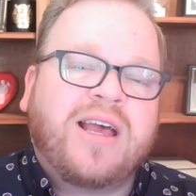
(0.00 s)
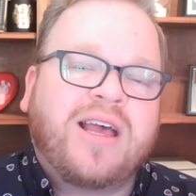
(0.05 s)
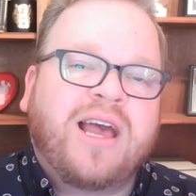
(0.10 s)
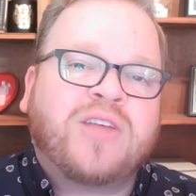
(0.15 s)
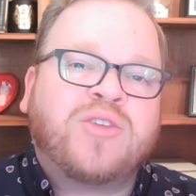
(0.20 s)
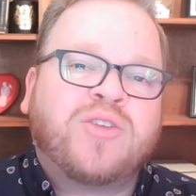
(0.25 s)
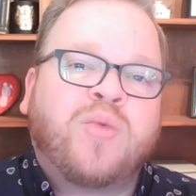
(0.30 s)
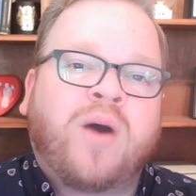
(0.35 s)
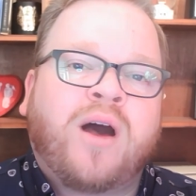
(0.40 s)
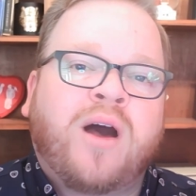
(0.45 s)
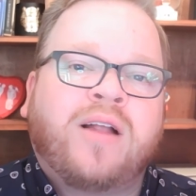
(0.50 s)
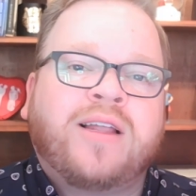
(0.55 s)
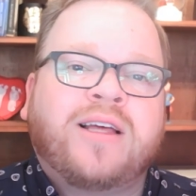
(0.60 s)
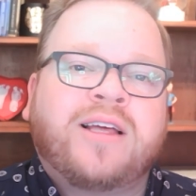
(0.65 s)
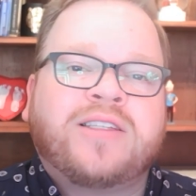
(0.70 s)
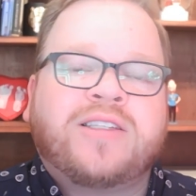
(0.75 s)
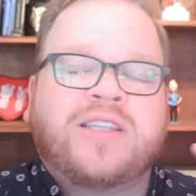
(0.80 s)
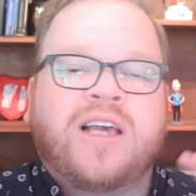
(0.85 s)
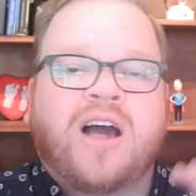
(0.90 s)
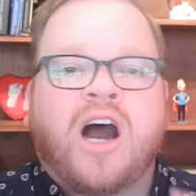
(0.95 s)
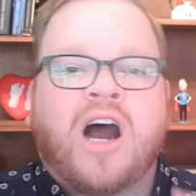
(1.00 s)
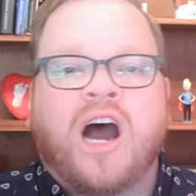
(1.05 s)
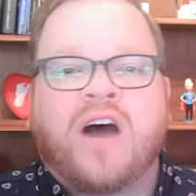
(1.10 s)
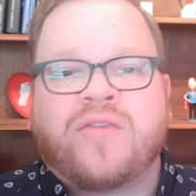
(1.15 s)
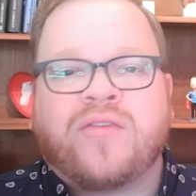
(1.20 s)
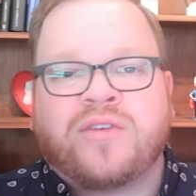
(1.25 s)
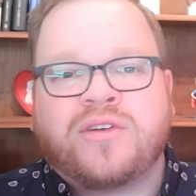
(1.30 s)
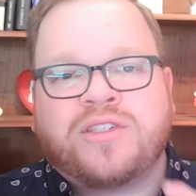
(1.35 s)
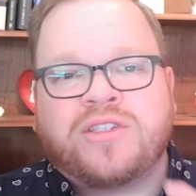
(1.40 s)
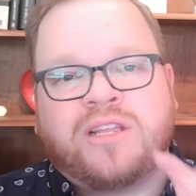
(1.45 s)
as well as the
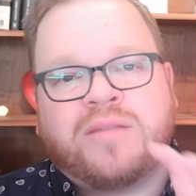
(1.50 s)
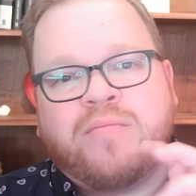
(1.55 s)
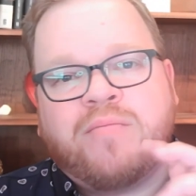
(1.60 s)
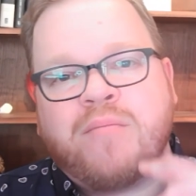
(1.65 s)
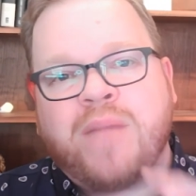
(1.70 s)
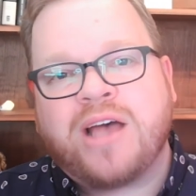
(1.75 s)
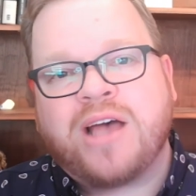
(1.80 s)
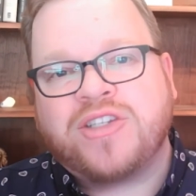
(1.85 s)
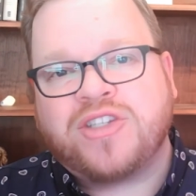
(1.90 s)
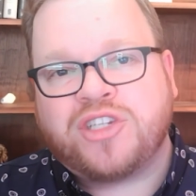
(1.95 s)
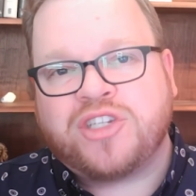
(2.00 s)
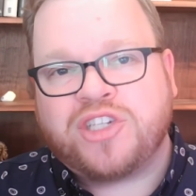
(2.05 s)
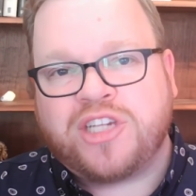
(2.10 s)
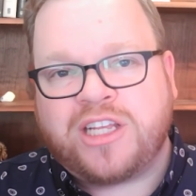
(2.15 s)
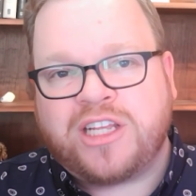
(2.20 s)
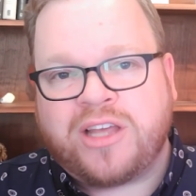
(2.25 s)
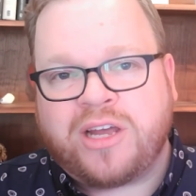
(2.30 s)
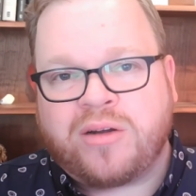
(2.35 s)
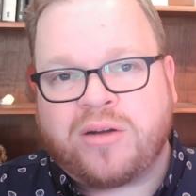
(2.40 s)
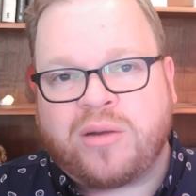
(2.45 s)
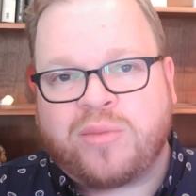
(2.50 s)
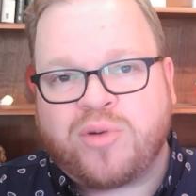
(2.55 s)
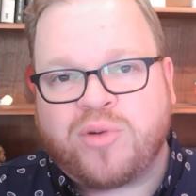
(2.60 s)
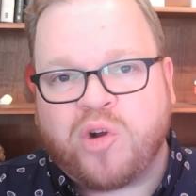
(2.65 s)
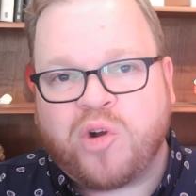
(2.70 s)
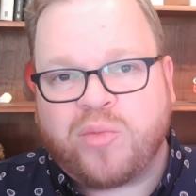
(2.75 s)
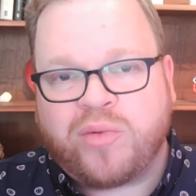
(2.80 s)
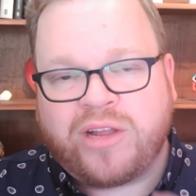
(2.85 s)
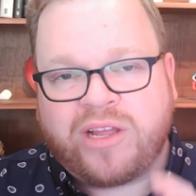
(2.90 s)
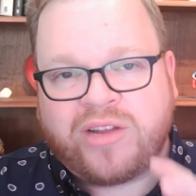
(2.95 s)
offers and messaging that are
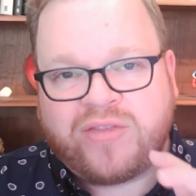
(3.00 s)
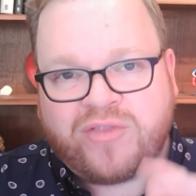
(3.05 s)
appropriate for